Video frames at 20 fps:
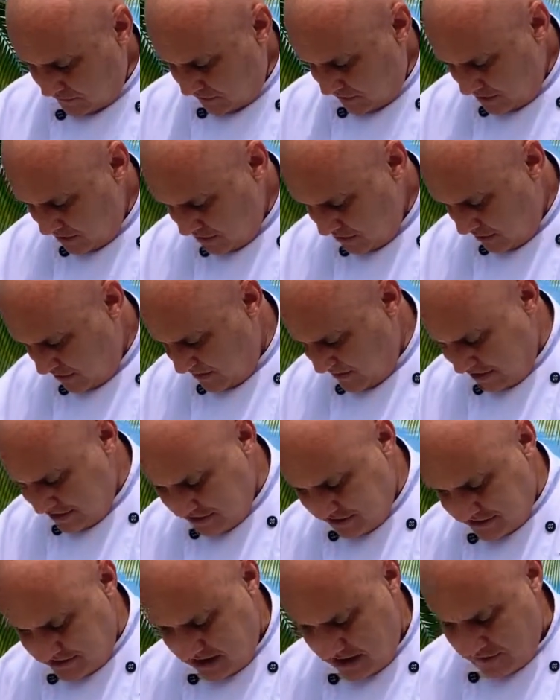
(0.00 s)
So I'm going to
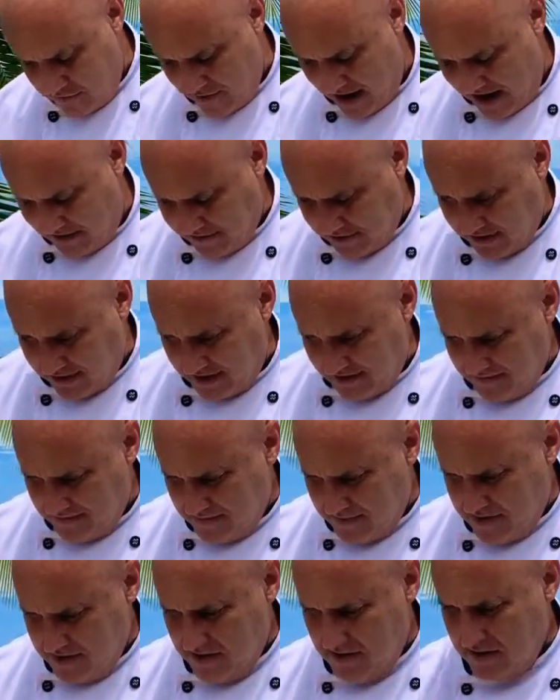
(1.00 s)
just unravel it.
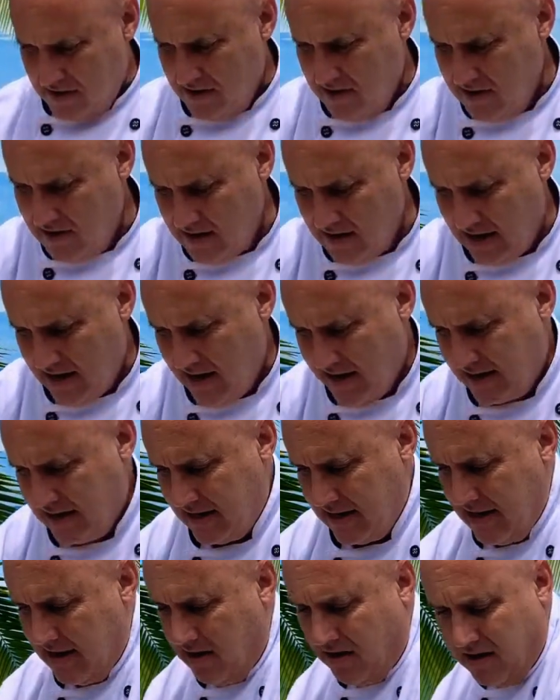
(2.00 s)
I could
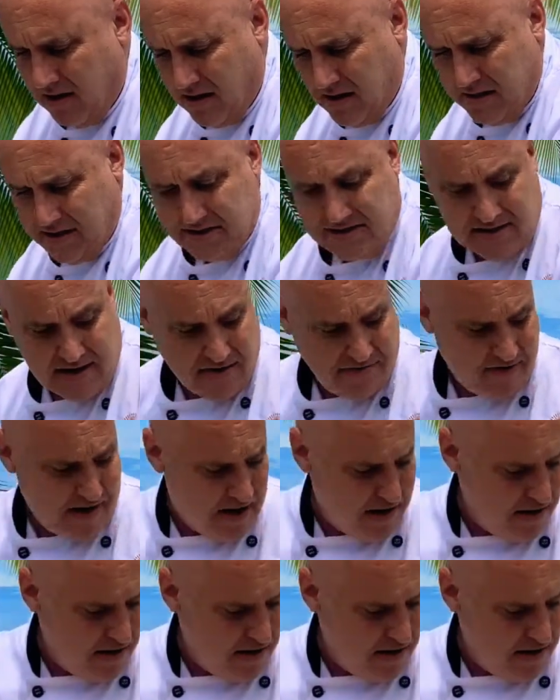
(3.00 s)
get all this stuff out of